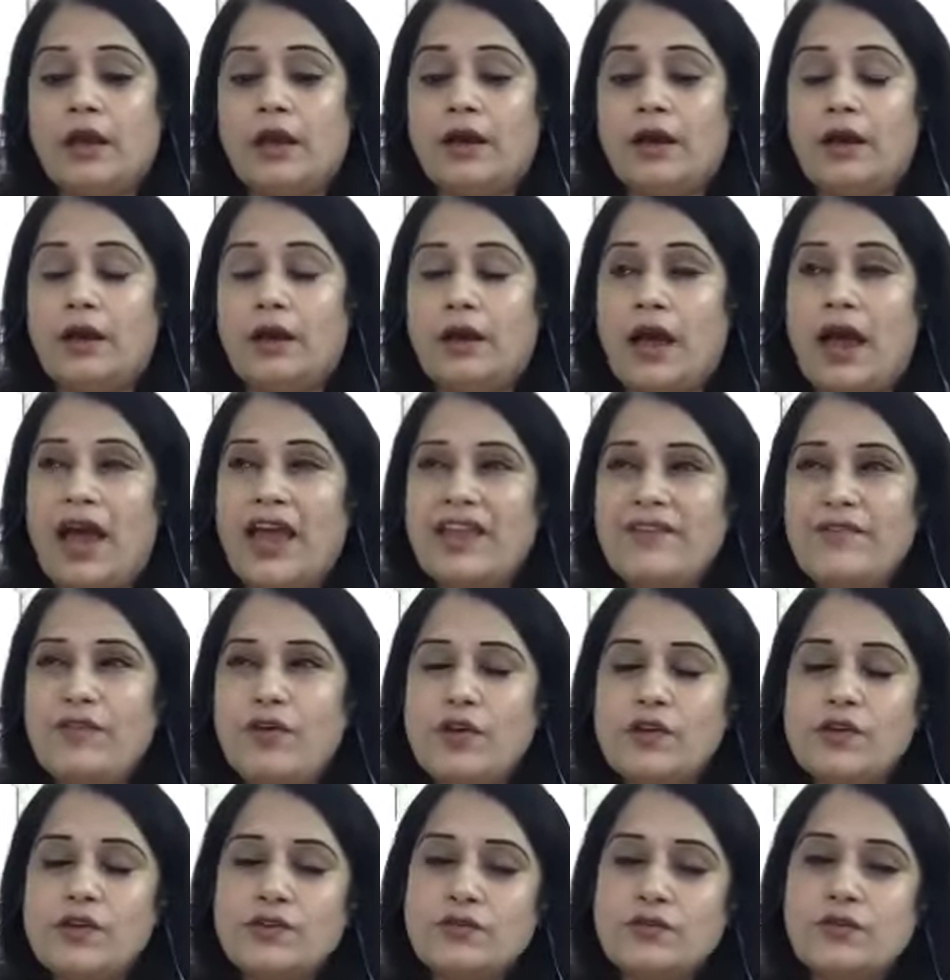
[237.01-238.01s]
Uh, I
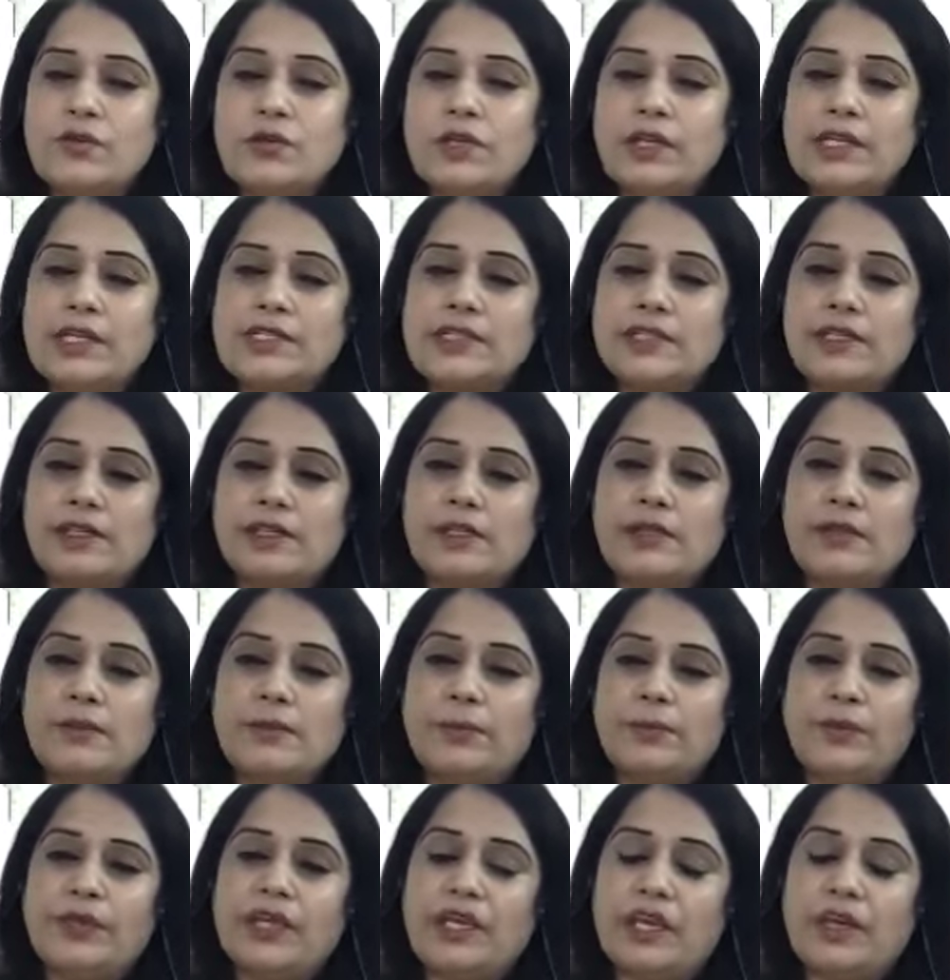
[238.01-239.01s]
want to little
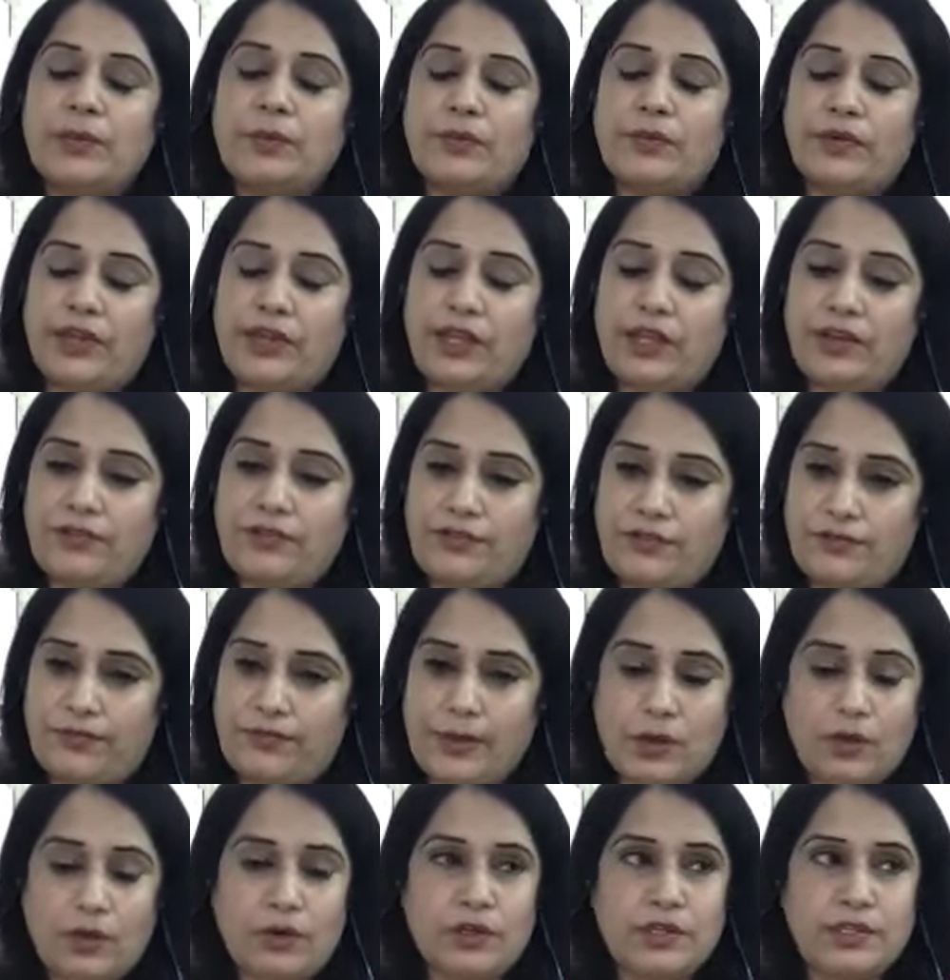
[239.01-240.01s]
be brief
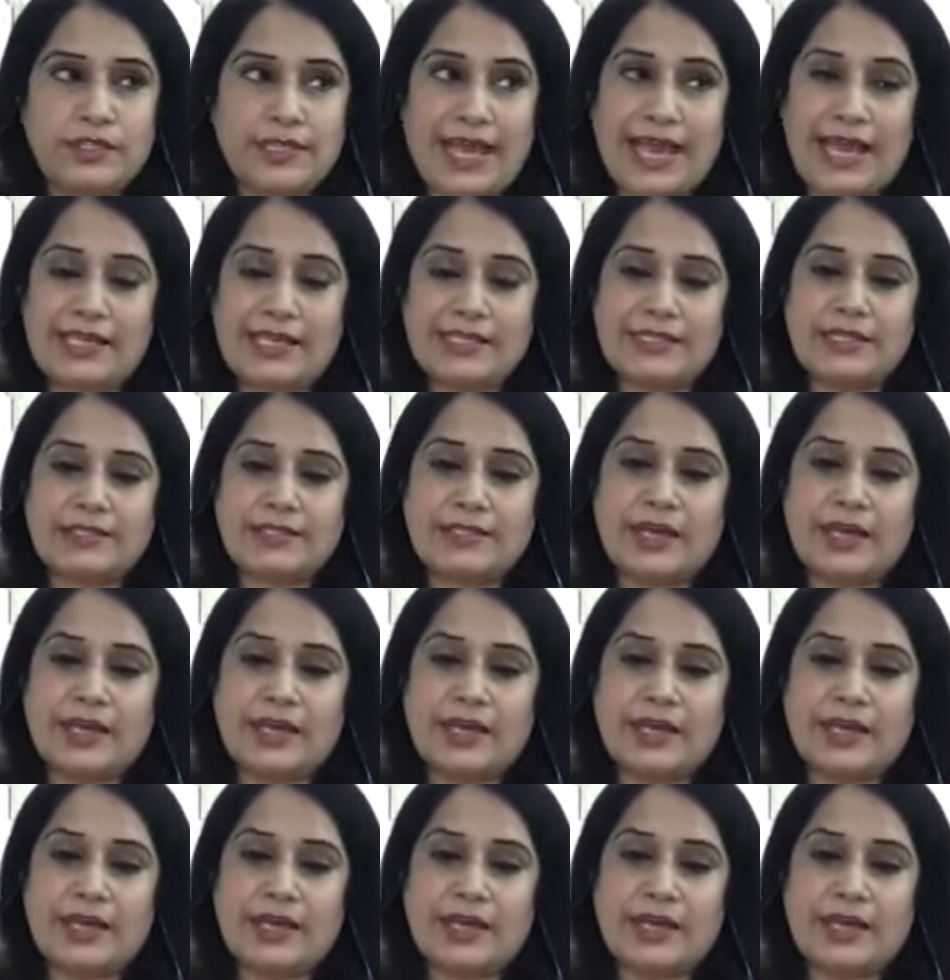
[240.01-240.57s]
because as the